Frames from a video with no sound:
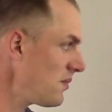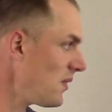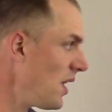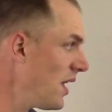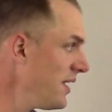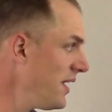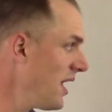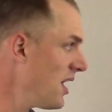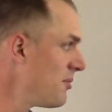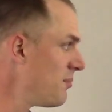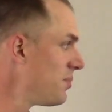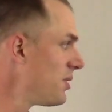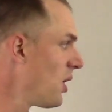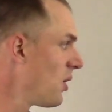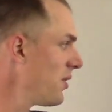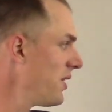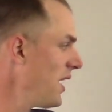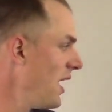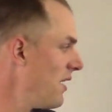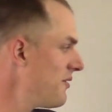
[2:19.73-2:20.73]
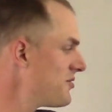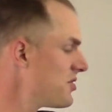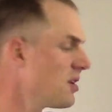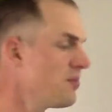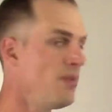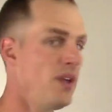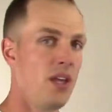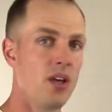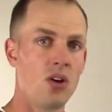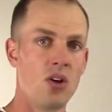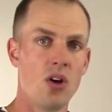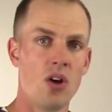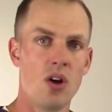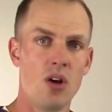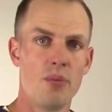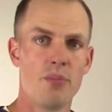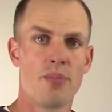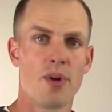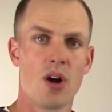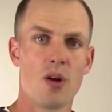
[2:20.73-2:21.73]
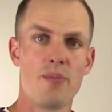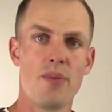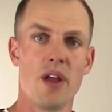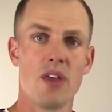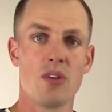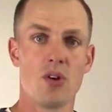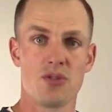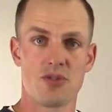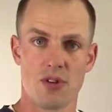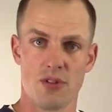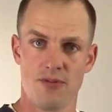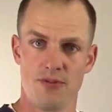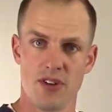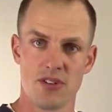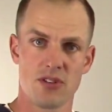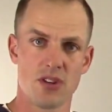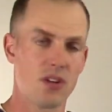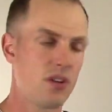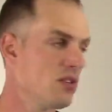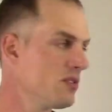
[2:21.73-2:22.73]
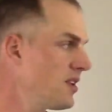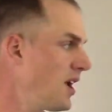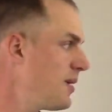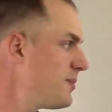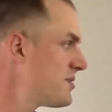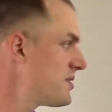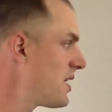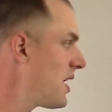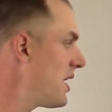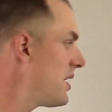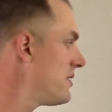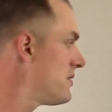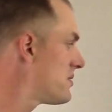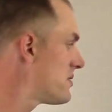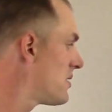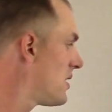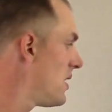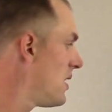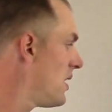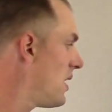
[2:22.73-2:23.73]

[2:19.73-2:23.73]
Again, bloating after a meal, burping, those are physical type signs.